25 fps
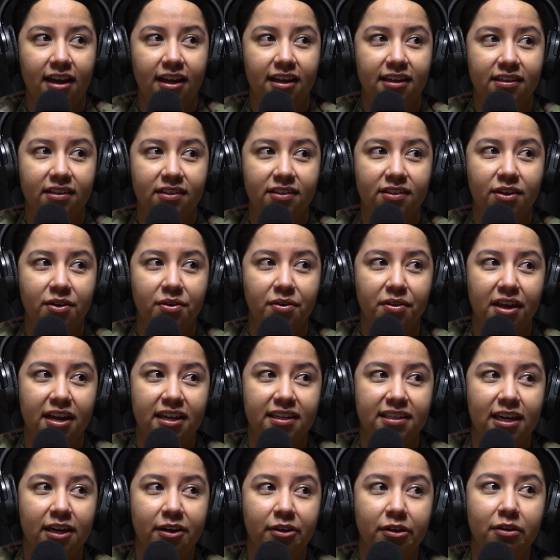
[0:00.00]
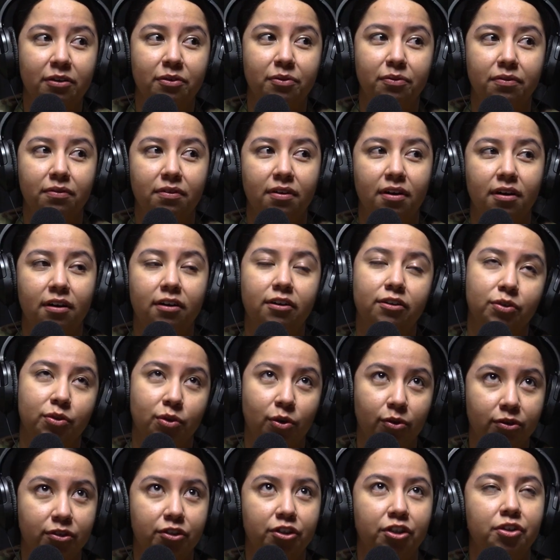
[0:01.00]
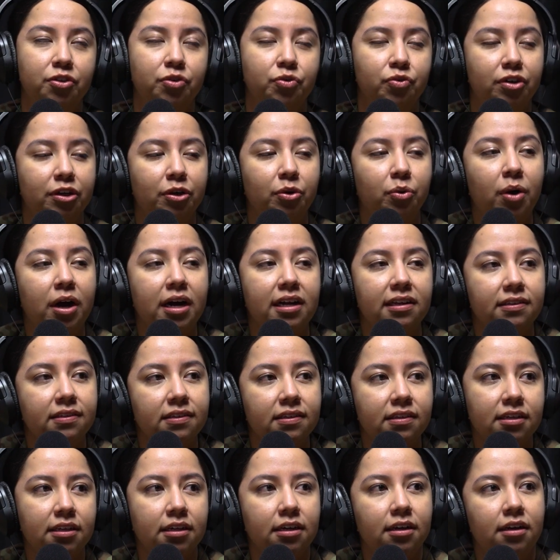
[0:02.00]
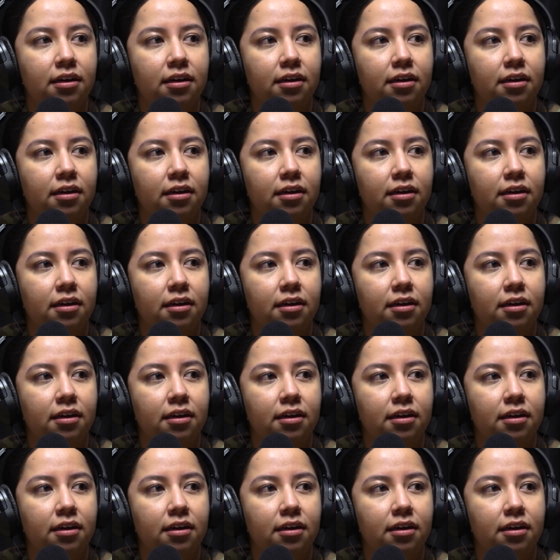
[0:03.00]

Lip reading: And so that's how soldiers request